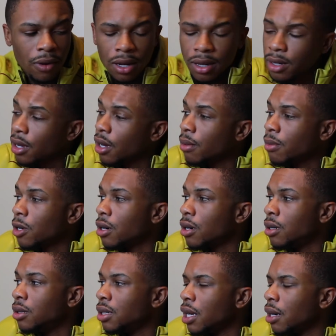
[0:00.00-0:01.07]
like a damn
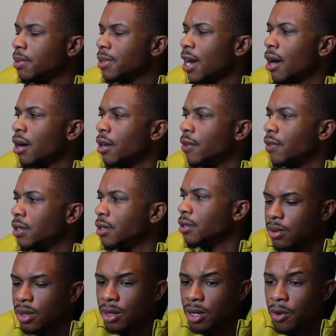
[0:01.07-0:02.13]
girl and I'm tired of
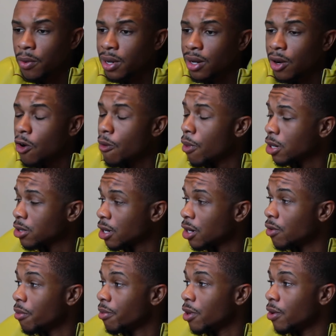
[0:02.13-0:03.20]
it. No wonder Omar trying
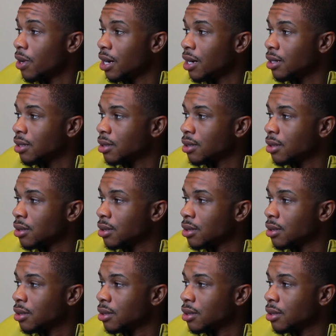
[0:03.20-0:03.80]
to whoop your ass.